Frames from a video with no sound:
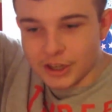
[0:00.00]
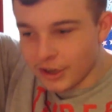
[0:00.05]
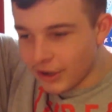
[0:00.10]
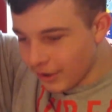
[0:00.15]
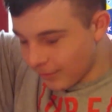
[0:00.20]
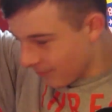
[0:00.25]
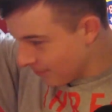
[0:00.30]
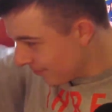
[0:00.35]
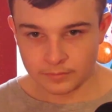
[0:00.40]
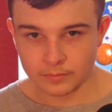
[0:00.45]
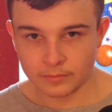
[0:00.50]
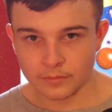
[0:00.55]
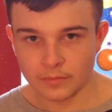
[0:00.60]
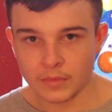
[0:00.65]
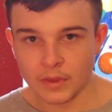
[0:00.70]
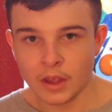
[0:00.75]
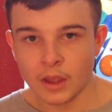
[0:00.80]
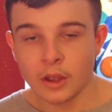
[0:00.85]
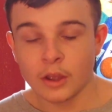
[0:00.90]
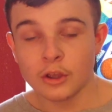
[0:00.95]
it up.
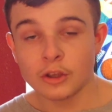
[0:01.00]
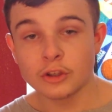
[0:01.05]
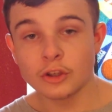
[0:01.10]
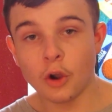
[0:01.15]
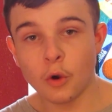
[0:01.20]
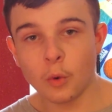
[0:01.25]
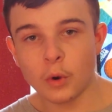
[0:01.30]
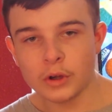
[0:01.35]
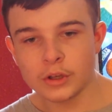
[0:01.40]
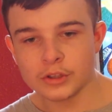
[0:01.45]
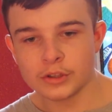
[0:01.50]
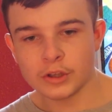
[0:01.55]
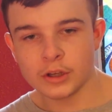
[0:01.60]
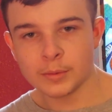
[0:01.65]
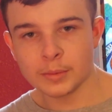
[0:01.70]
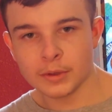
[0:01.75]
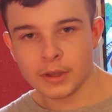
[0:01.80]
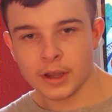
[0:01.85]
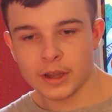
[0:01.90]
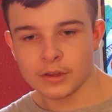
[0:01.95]
Yo, what is
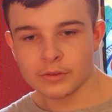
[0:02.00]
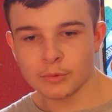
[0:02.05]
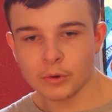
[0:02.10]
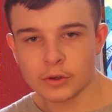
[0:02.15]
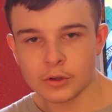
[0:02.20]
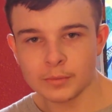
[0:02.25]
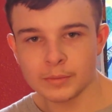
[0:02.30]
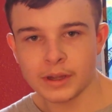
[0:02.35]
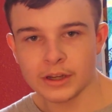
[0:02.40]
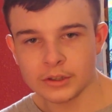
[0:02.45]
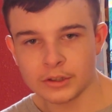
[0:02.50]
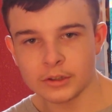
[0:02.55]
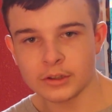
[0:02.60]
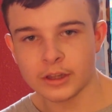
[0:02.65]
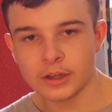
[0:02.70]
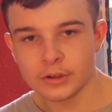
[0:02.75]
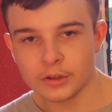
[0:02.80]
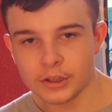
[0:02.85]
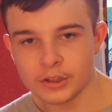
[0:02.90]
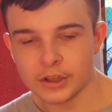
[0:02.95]
up guys? Welcome back to
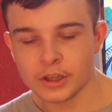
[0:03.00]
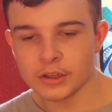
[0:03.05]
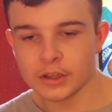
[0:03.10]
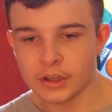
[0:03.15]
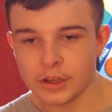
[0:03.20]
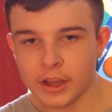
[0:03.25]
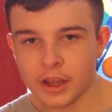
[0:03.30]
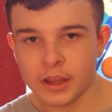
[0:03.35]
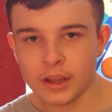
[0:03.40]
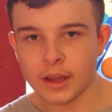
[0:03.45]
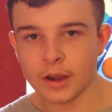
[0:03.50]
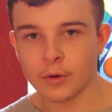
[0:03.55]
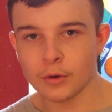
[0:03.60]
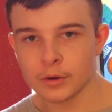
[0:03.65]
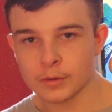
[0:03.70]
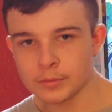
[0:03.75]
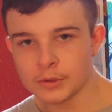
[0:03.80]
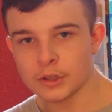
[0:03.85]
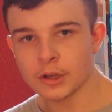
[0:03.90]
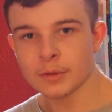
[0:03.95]
Larry's, and today I want to be